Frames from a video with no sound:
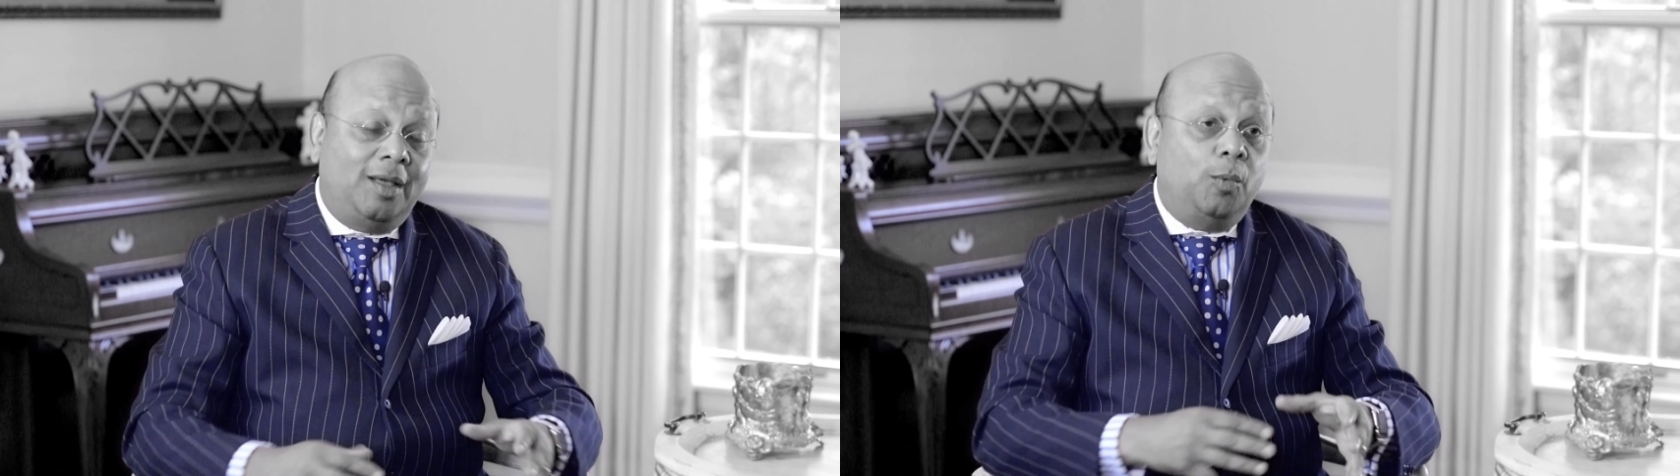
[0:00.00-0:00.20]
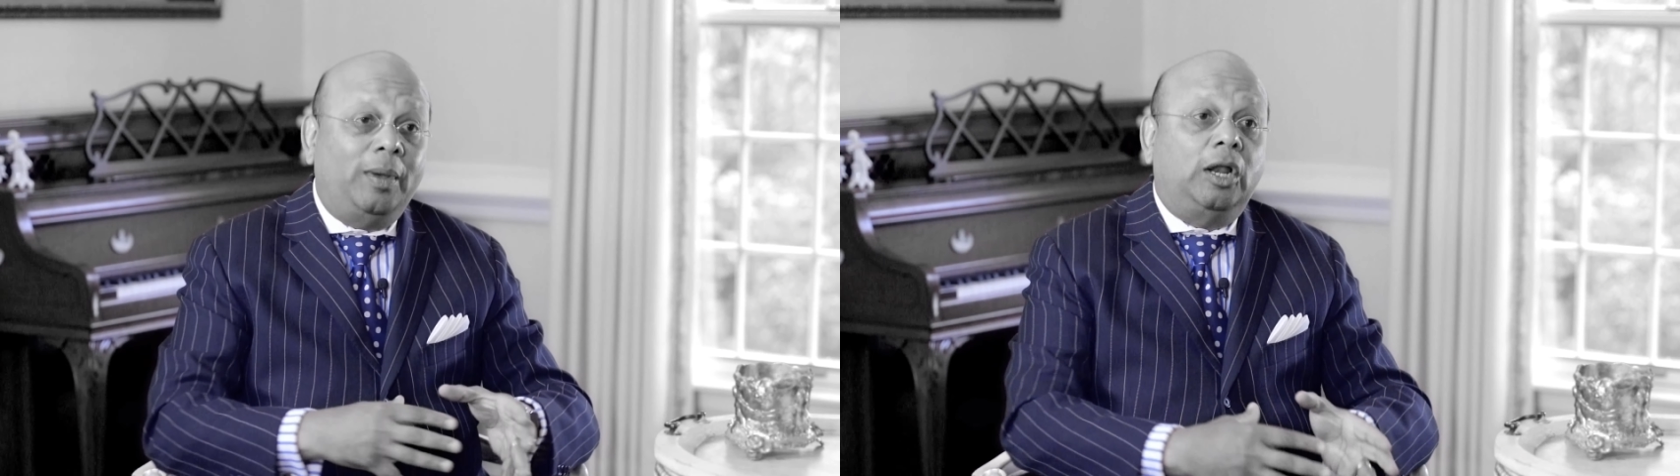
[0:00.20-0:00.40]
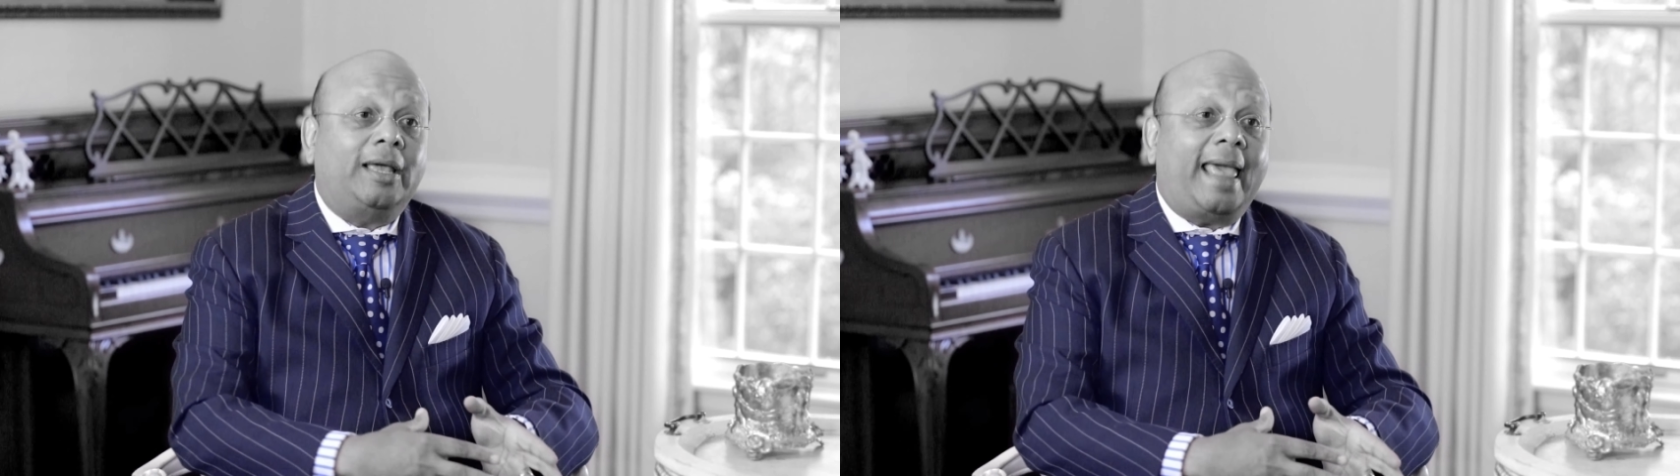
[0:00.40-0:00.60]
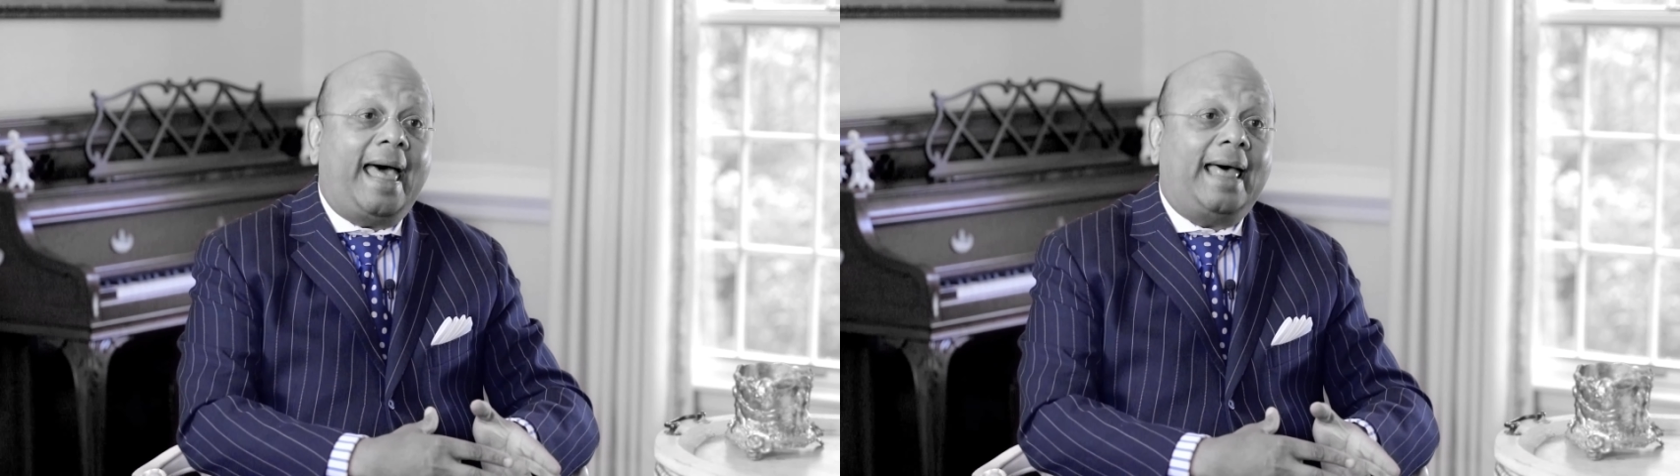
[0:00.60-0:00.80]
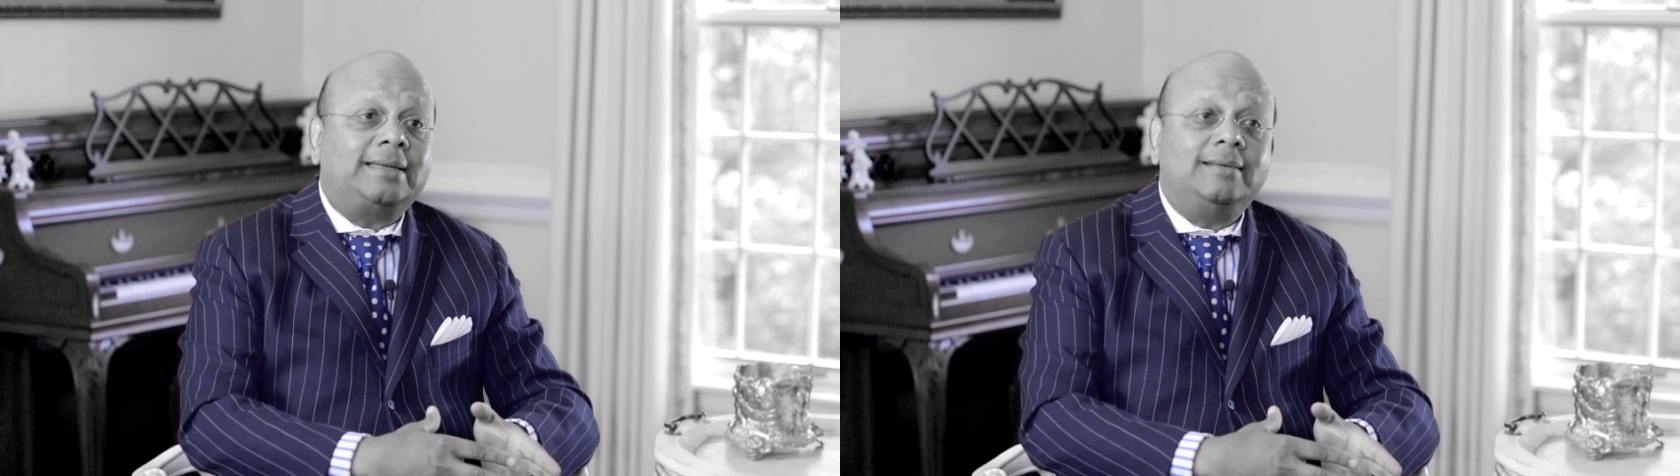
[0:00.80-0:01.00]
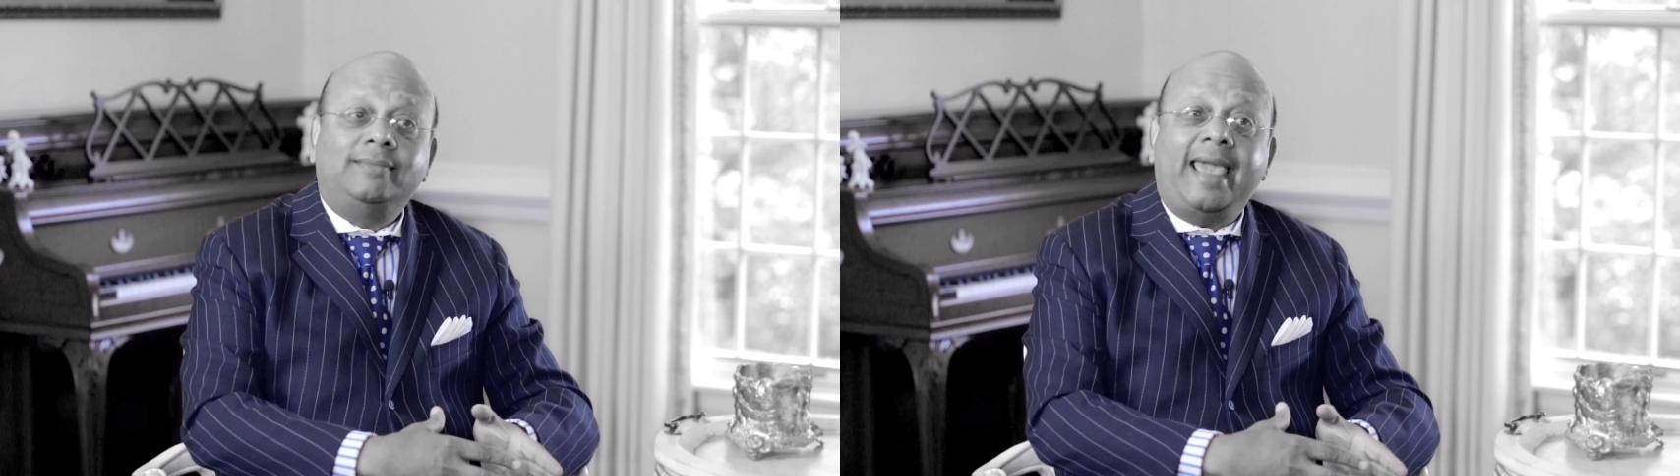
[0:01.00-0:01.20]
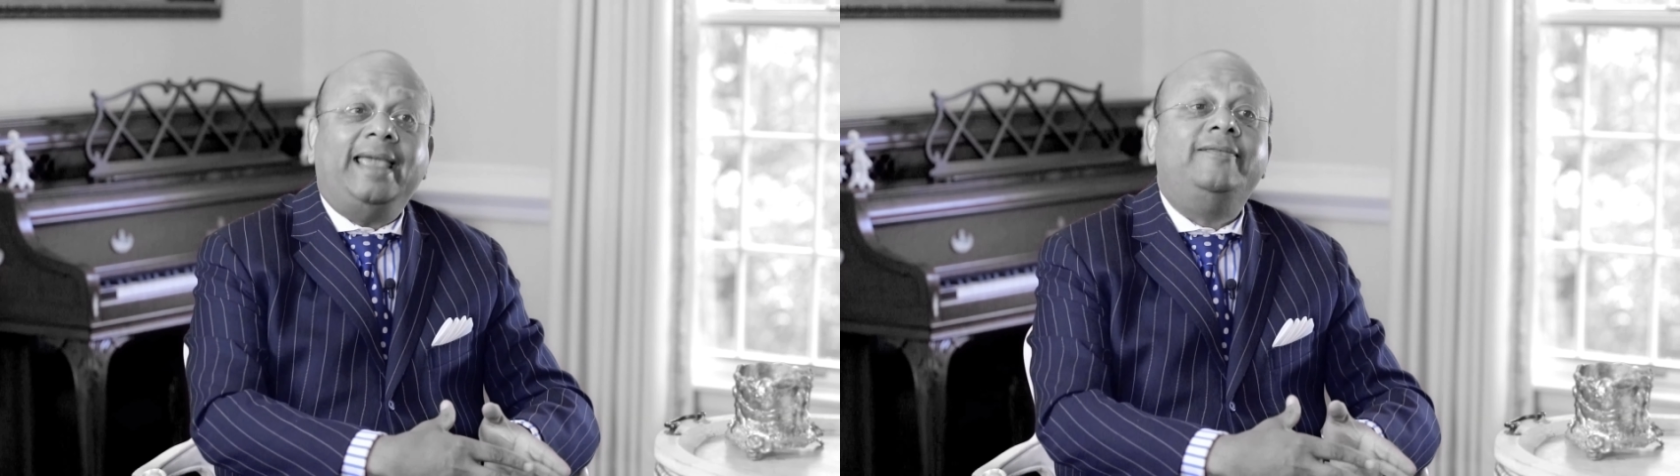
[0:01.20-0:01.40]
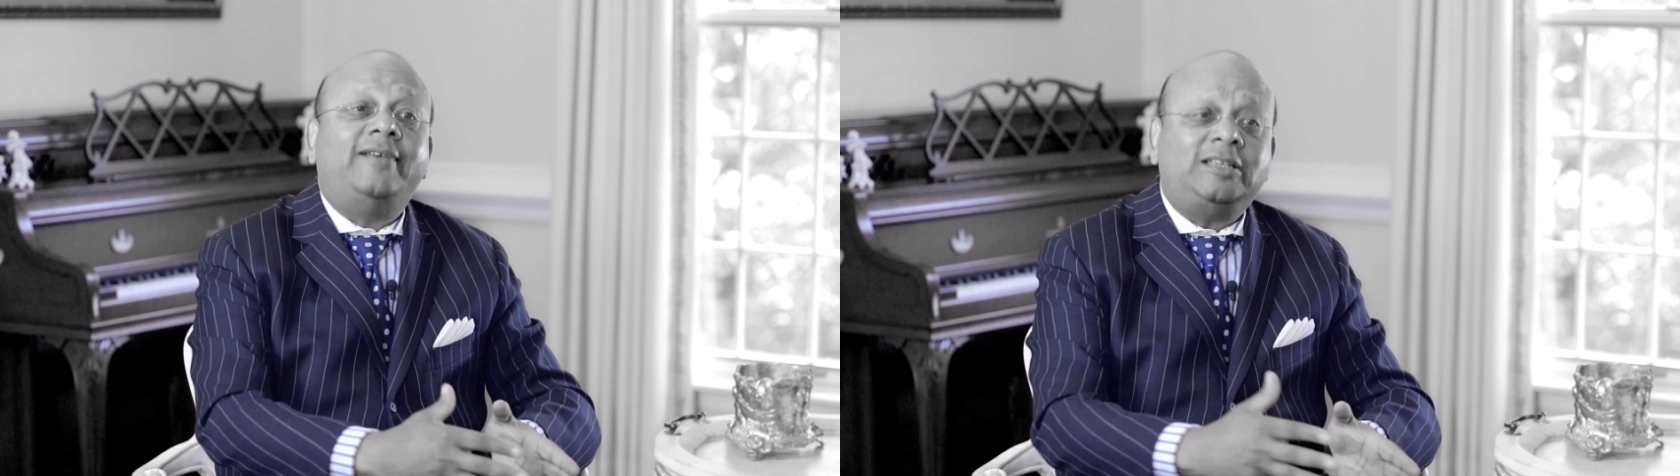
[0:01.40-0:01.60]
we look at their
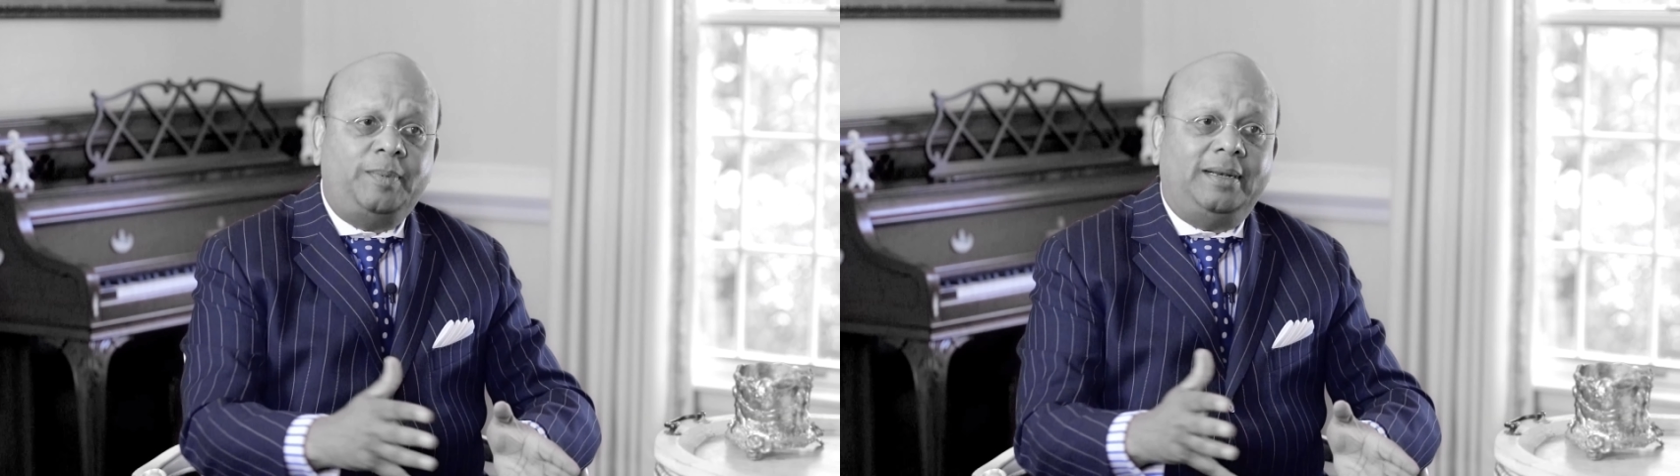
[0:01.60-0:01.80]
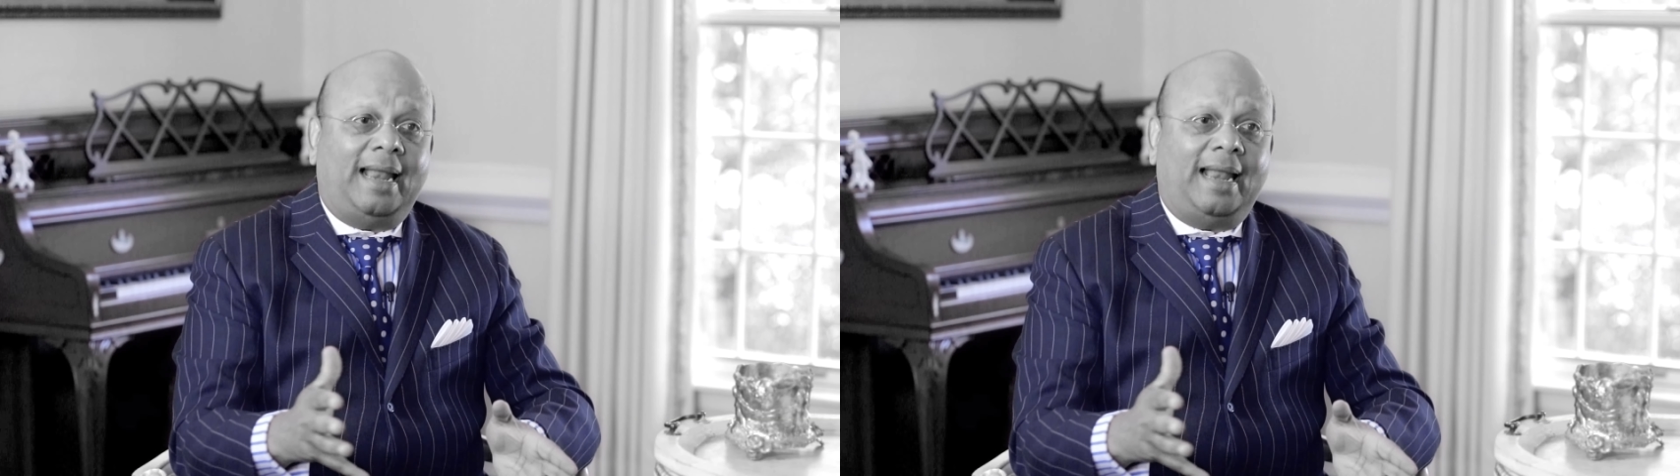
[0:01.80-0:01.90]
investment